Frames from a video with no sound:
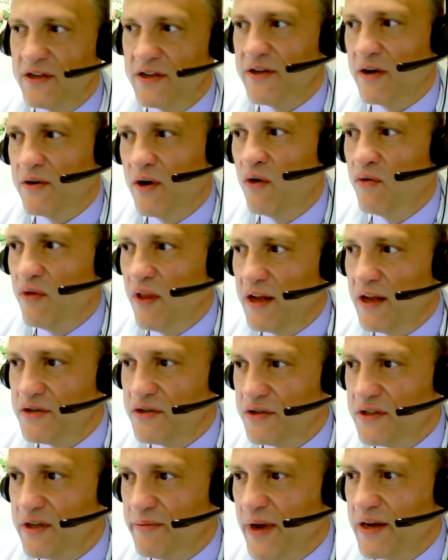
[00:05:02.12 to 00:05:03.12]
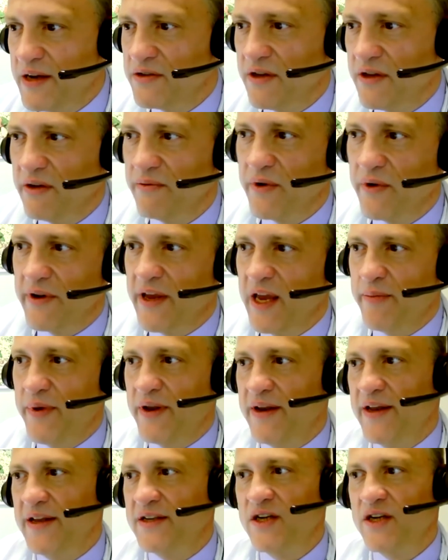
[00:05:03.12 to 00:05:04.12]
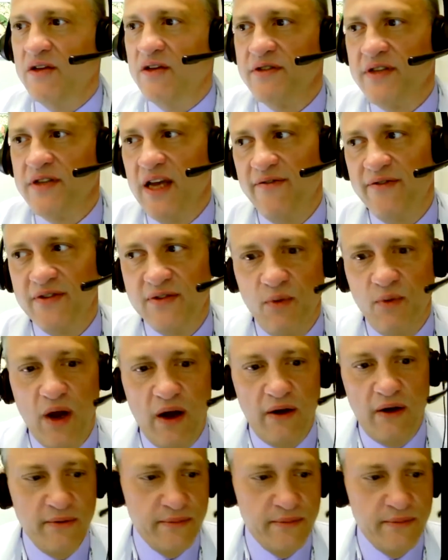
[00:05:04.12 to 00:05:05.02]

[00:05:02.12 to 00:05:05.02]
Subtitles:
our own lunches to make sure that we're keeping each other safe as well.